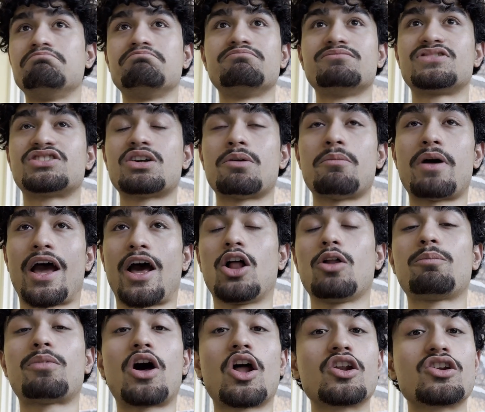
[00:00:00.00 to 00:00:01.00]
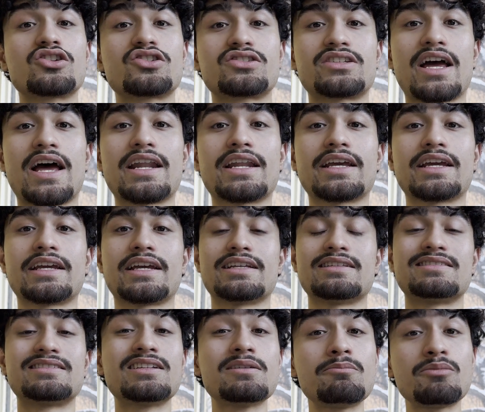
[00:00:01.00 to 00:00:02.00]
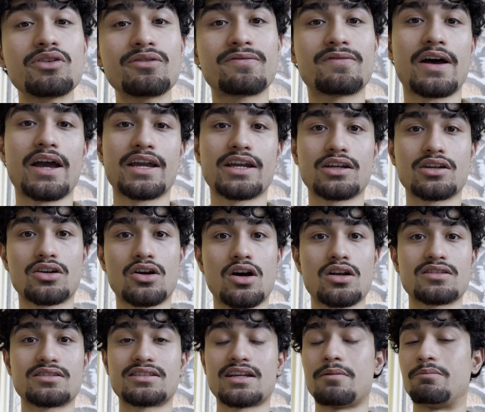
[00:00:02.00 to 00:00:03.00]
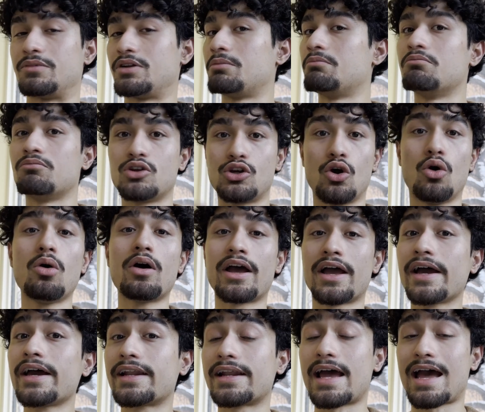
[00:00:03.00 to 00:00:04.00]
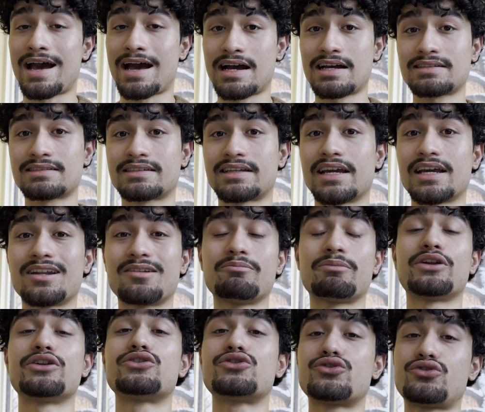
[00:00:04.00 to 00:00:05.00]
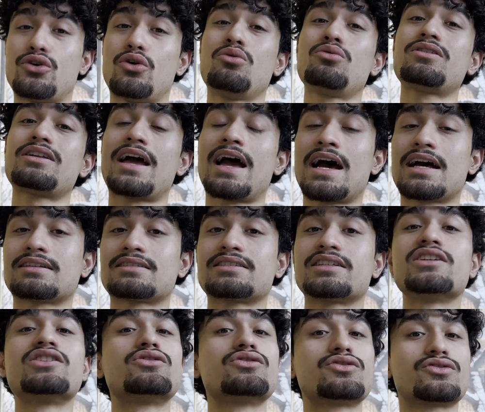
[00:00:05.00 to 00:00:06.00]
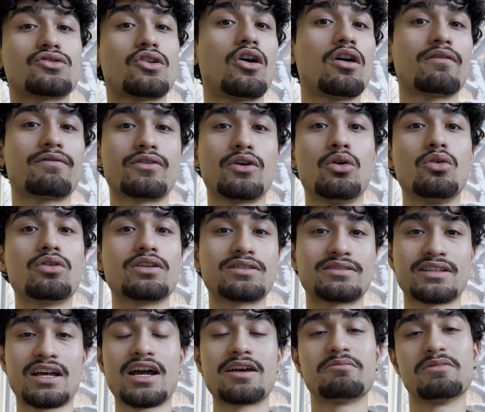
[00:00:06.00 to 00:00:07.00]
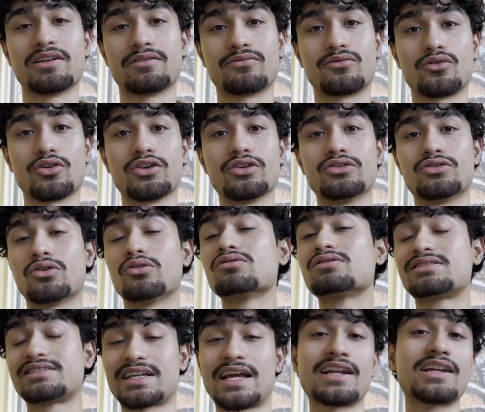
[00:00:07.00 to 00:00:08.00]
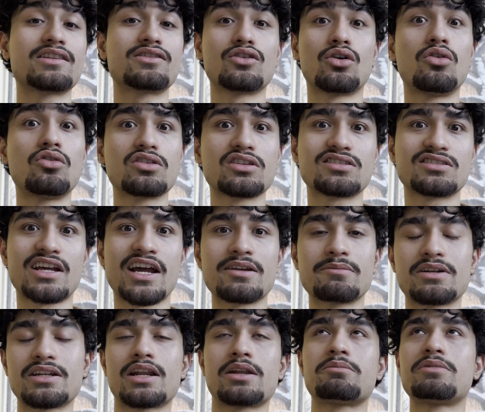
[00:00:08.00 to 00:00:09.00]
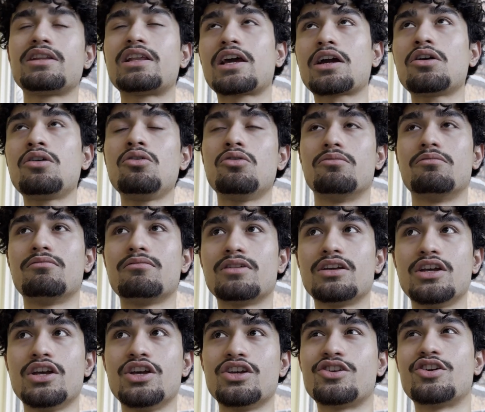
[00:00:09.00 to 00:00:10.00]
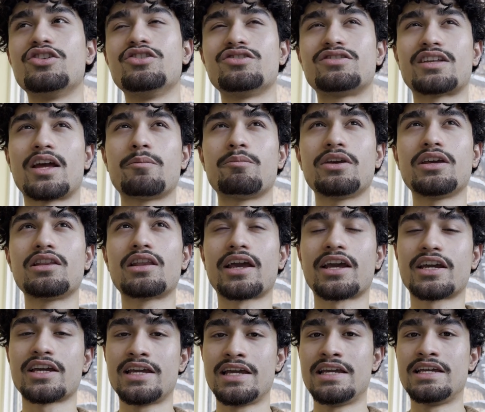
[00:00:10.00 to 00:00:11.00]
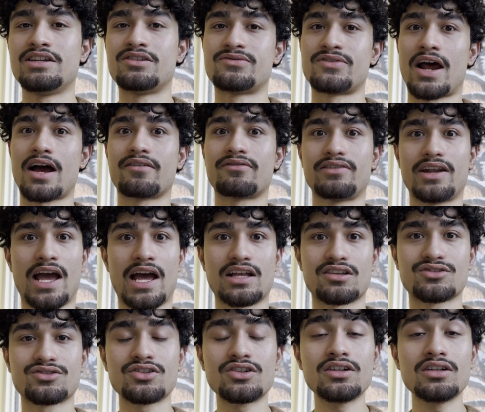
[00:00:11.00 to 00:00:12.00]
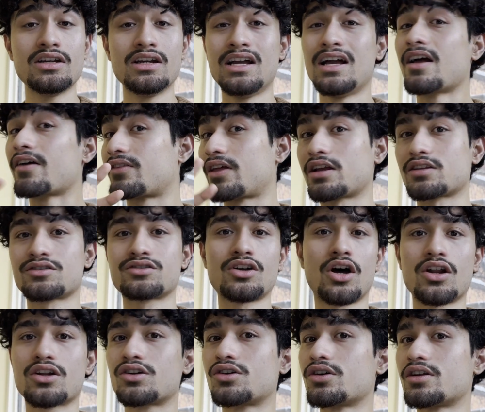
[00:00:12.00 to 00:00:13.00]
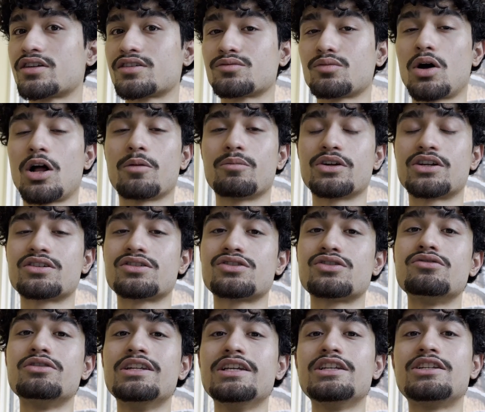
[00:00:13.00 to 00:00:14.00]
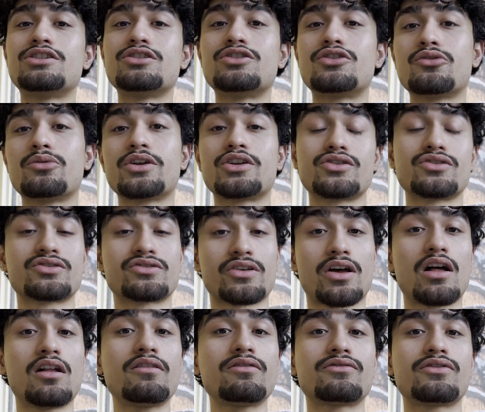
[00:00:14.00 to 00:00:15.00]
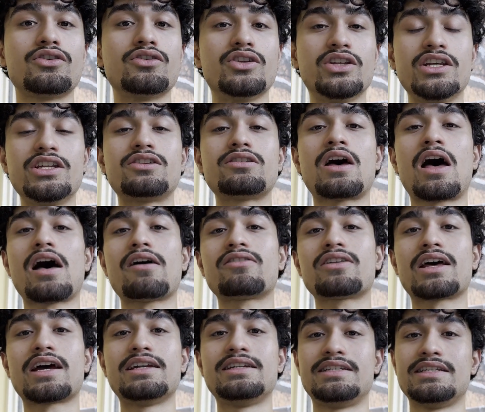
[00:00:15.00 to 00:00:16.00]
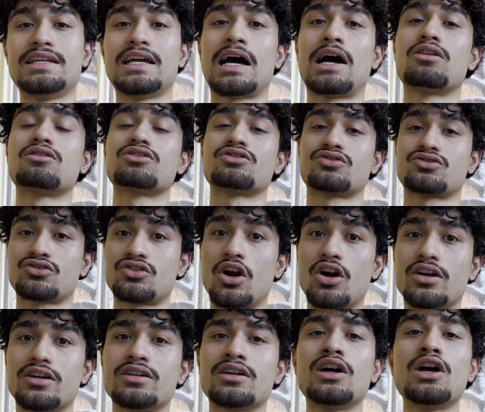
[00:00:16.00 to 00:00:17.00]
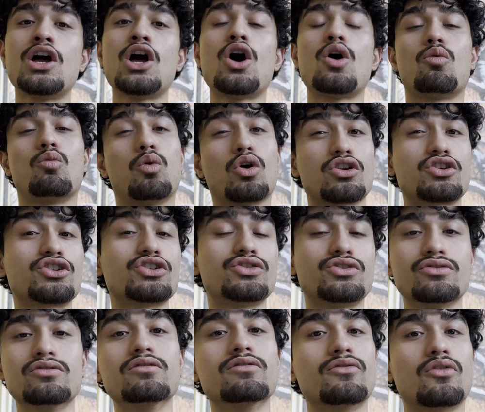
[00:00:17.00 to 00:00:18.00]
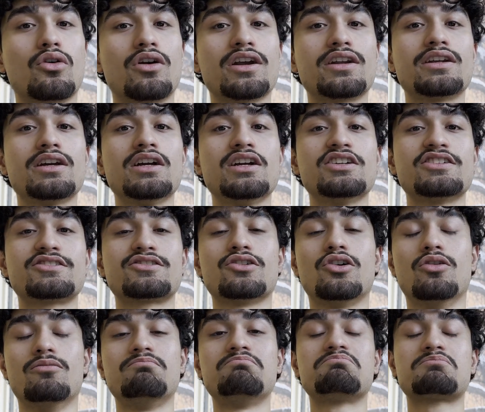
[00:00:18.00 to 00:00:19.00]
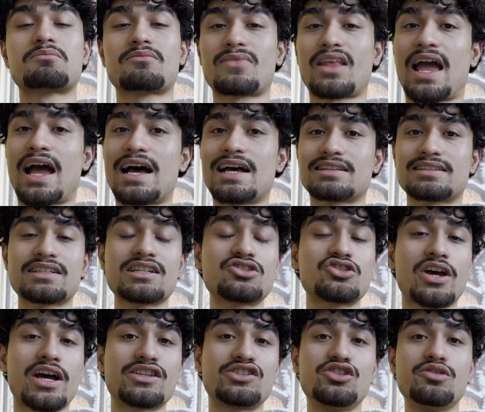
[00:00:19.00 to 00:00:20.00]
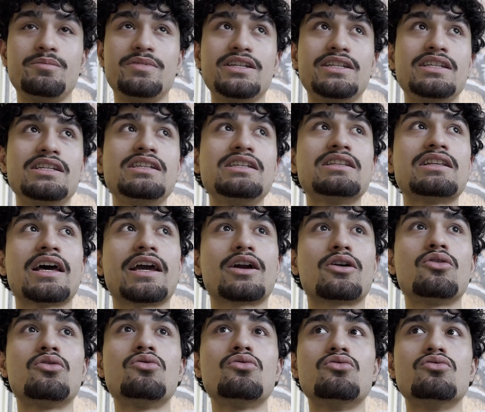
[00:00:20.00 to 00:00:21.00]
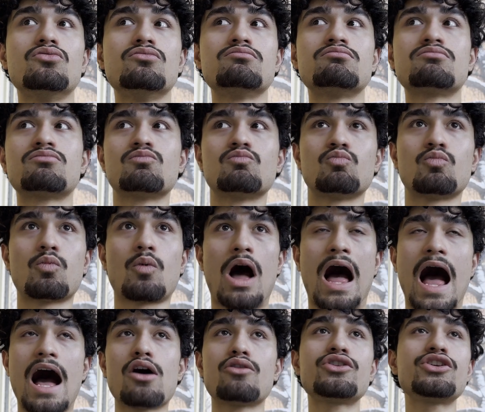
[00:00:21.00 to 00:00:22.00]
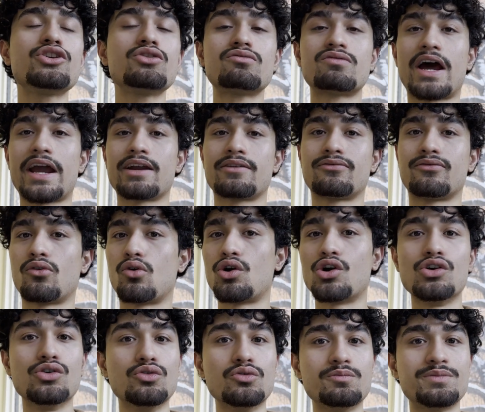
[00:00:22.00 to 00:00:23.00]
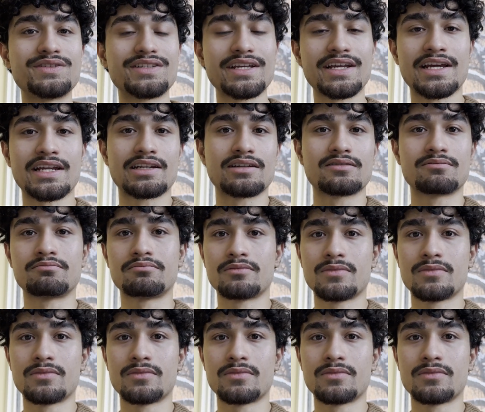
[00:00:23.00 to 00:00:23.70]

some help understanding and simplifying a concept, go ahead, ask it, but don't ask it to solve the whole assignment for you. Don't send it the whole assignment and be like, oh, can you send me like a draft answer? That's not good as well, because you need to do it yourself. You need to have an idea how to start, what to do for it. So asking ChatGPT like, oh, how do you write for loops in